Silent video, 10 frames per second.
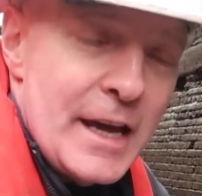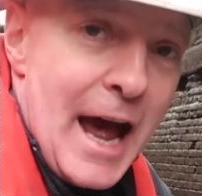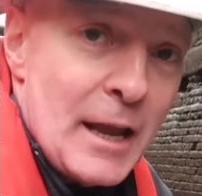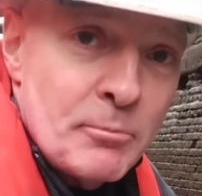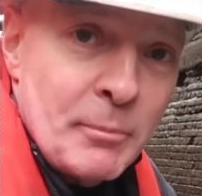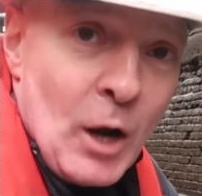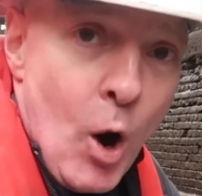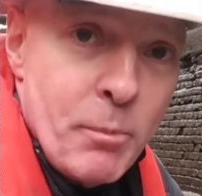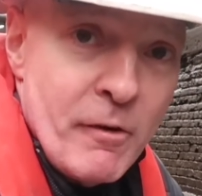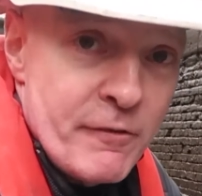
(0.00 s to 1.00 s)
it hadn't been
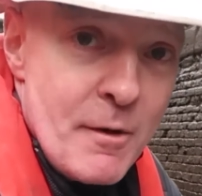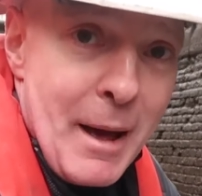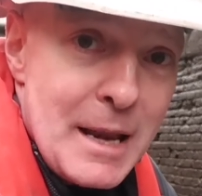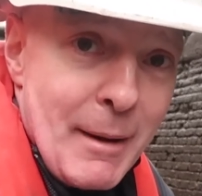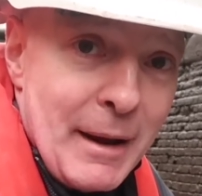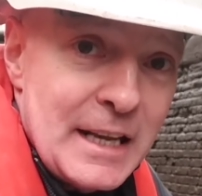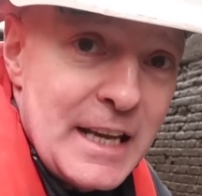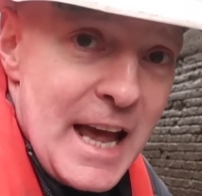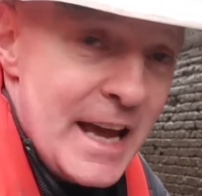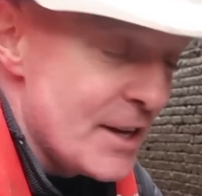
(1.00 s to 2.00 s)
open for many, many
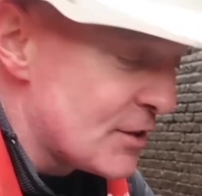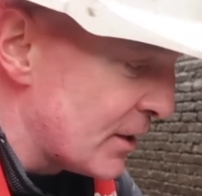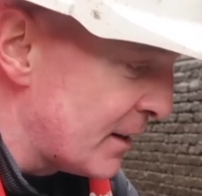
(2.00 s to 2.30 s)
years,